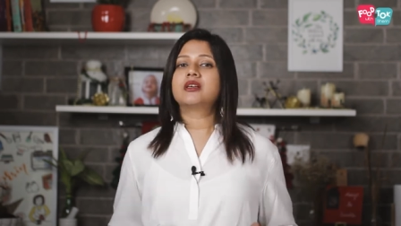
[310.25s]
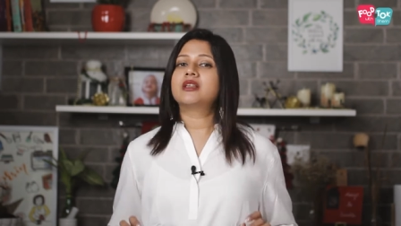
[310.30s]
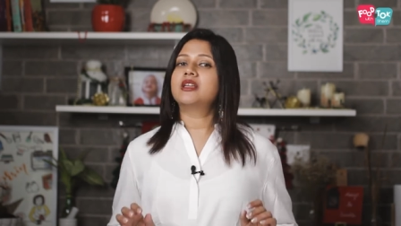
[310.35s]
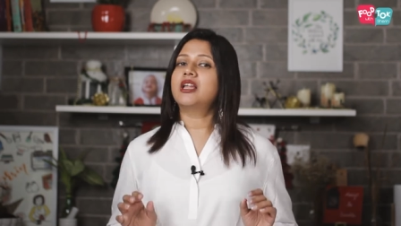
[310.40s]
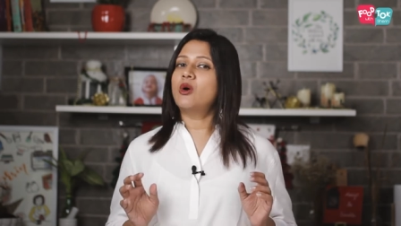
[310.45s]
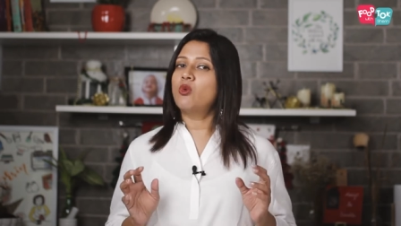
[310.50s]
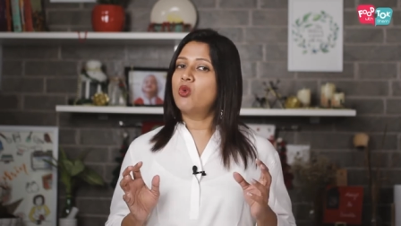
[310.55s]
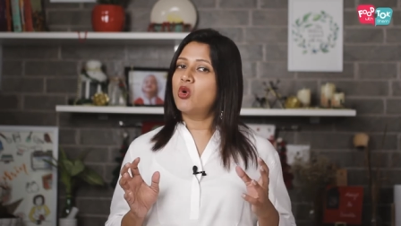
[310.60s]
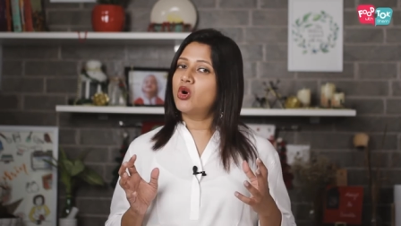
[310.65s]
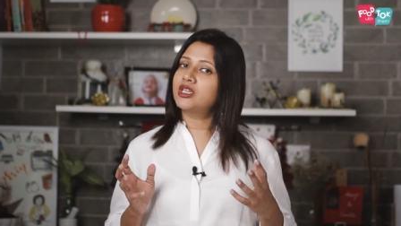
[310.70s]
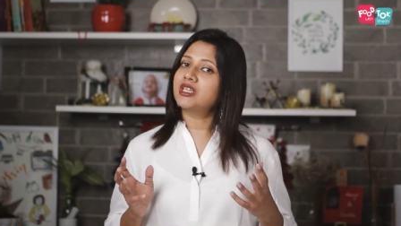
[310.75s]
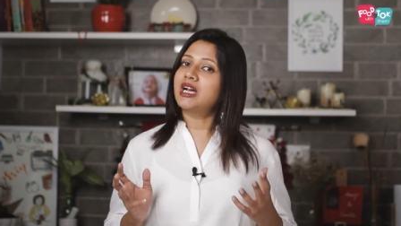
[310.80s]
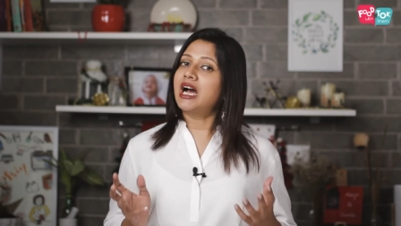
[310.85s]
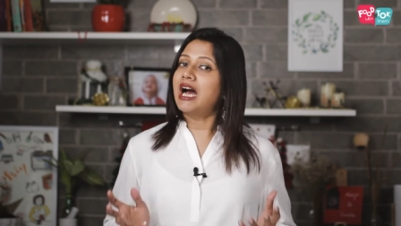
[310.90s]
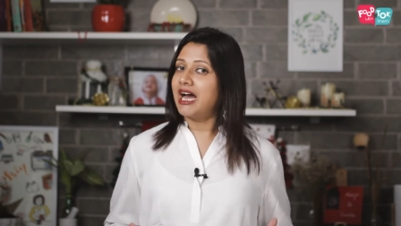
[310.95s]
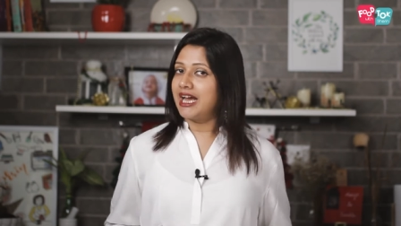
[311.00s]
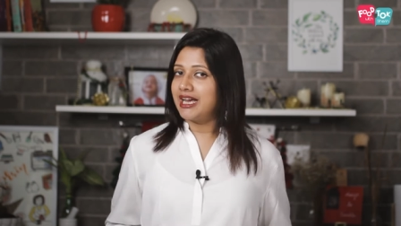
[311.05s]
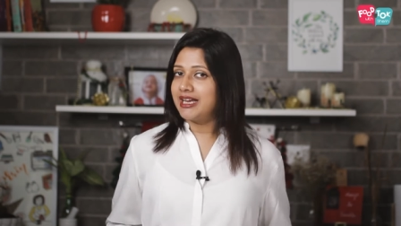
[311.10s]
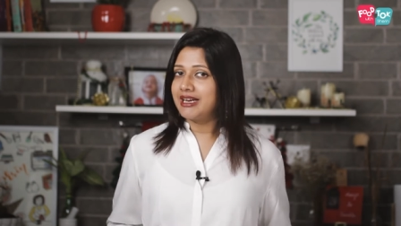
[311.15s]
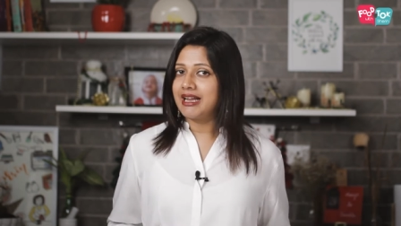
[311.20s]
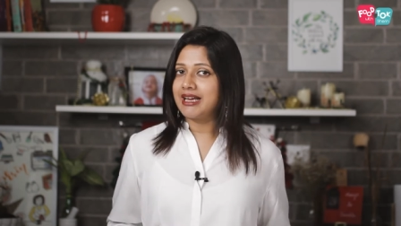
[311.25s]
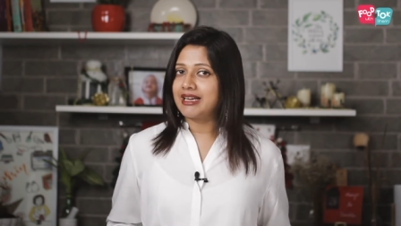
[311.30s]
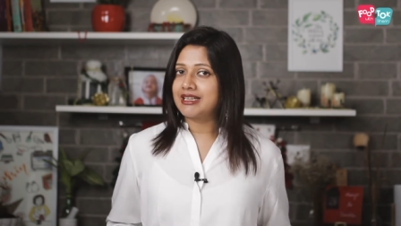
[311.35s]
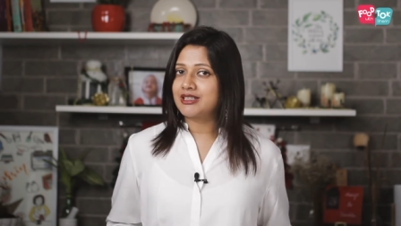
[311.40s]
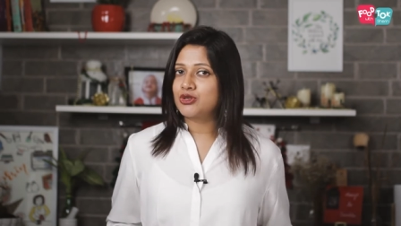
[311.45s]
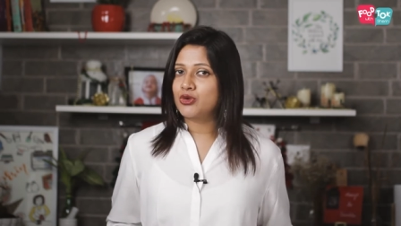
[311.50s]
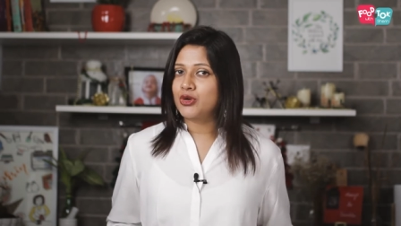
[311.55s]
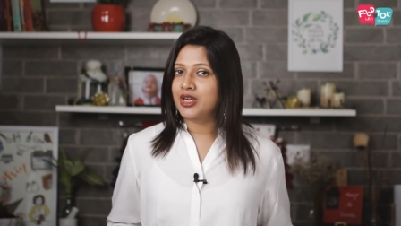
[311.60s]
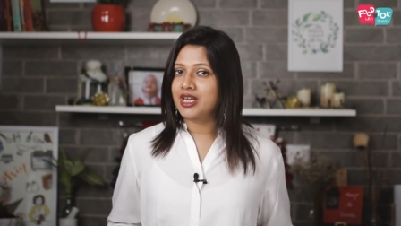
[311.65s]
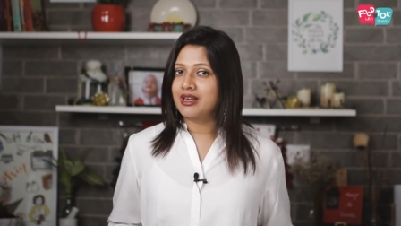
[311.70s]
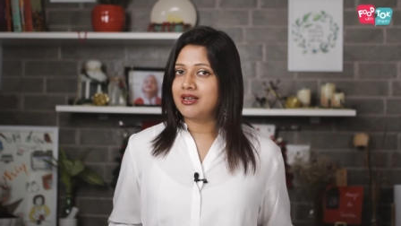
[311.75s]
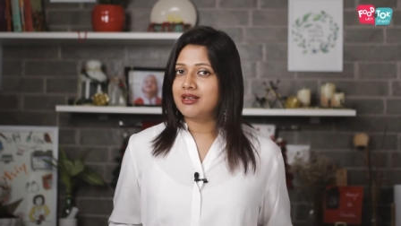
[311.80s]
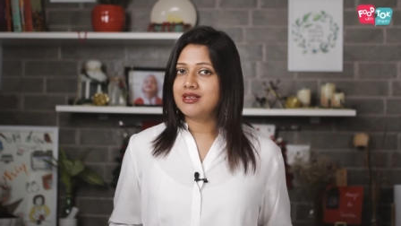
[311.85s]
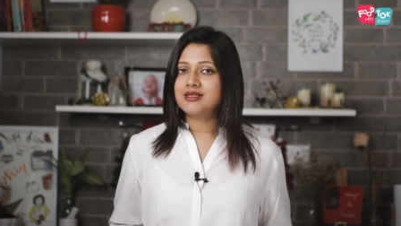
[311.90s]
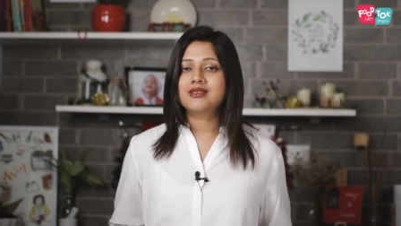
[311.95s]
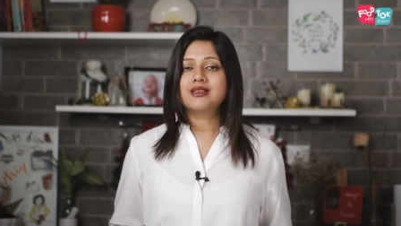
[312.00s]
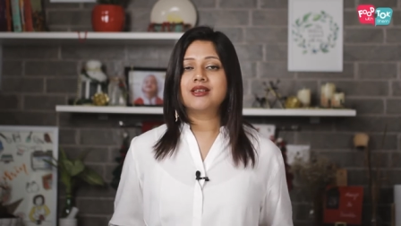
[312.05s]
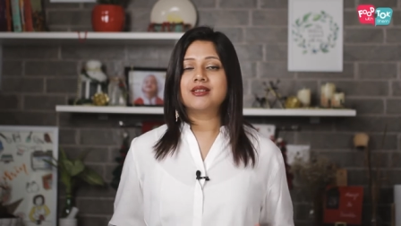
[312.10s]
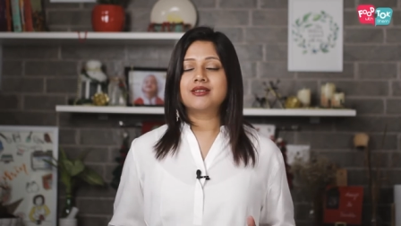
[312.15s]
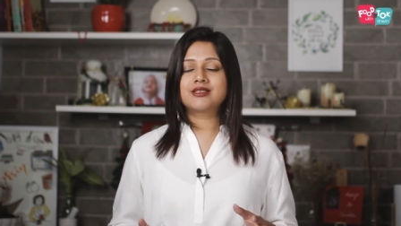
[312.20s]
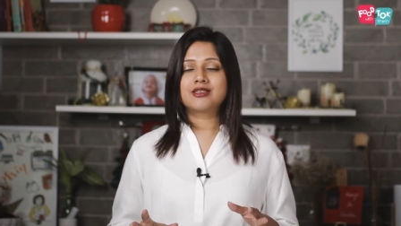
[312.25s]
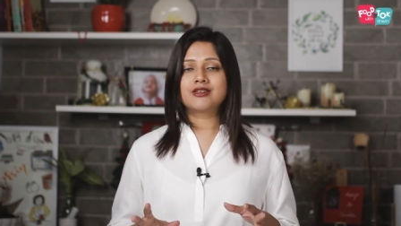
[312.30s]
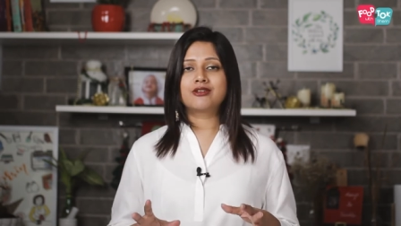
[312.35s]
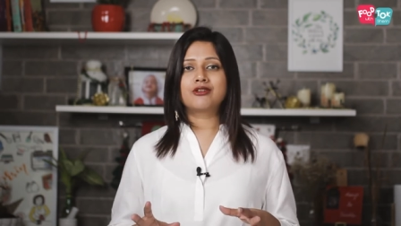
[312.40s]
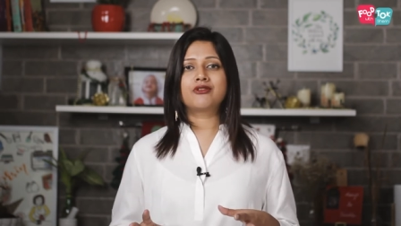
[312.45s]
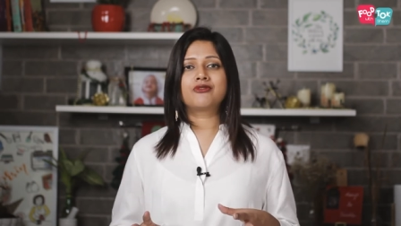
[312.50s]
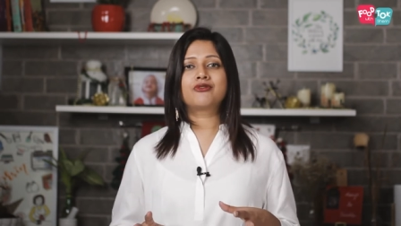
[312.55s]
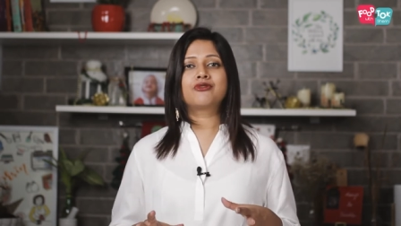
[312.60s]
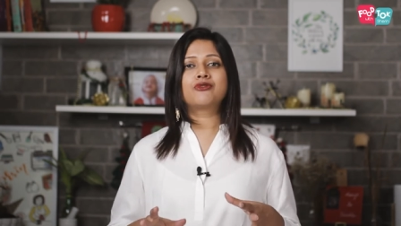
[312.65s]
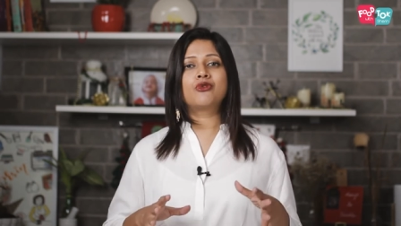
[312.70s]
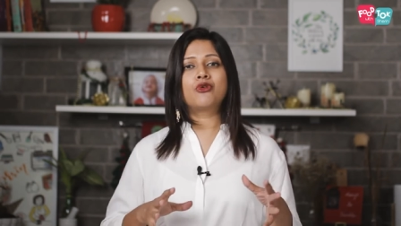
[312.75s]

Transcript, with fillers: Now what I like doing is instead of